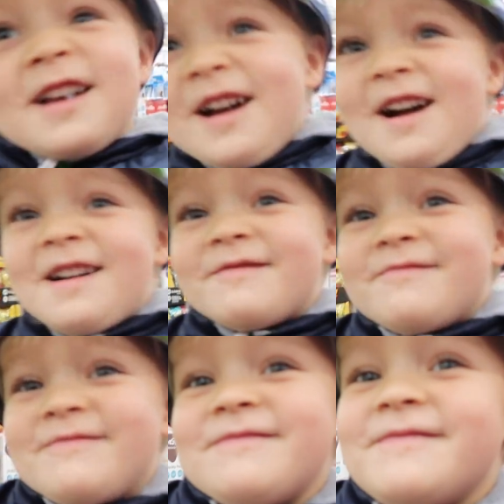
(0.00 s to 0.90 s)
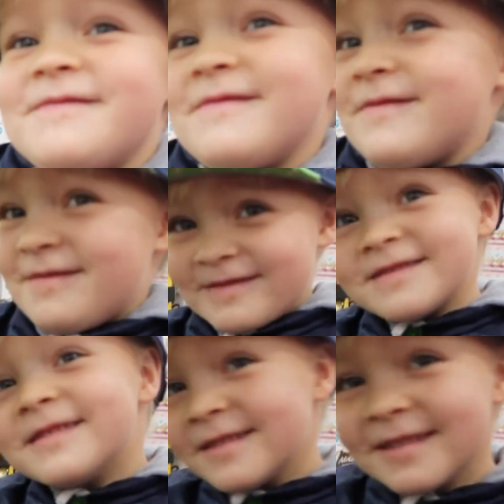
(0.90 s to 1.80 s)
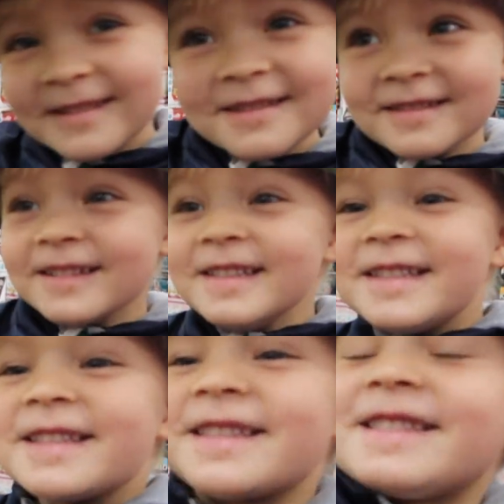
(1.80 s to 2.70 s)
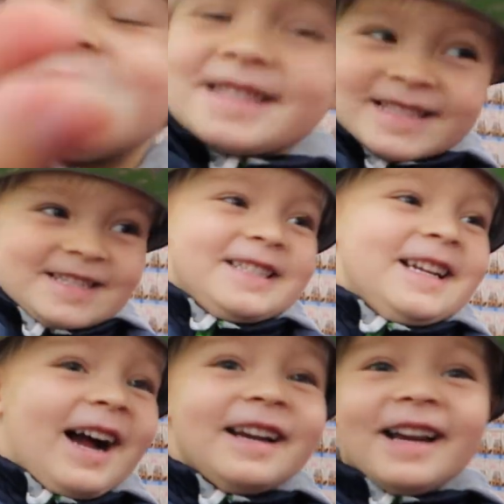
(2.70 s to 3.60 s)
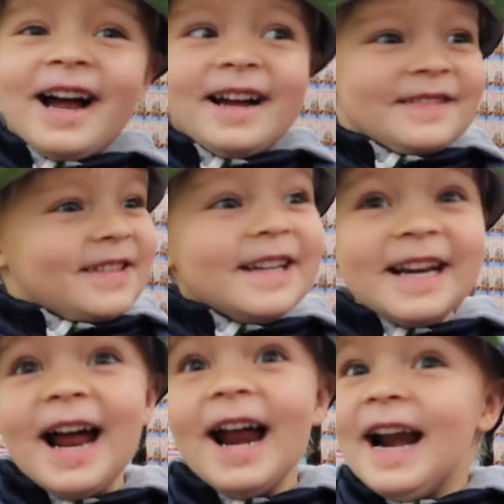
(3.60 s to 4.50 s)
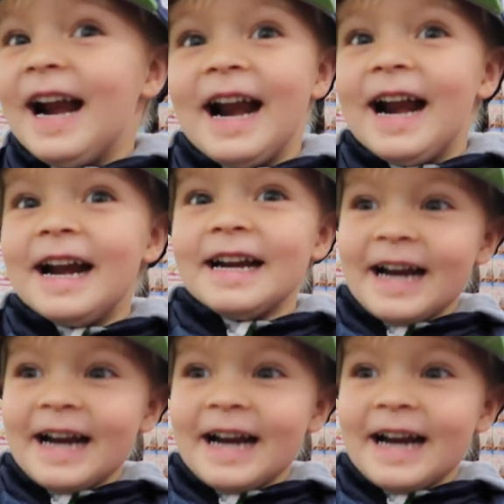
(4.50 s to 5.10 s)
Yeah. You can? All right, let's do it. Not, not today.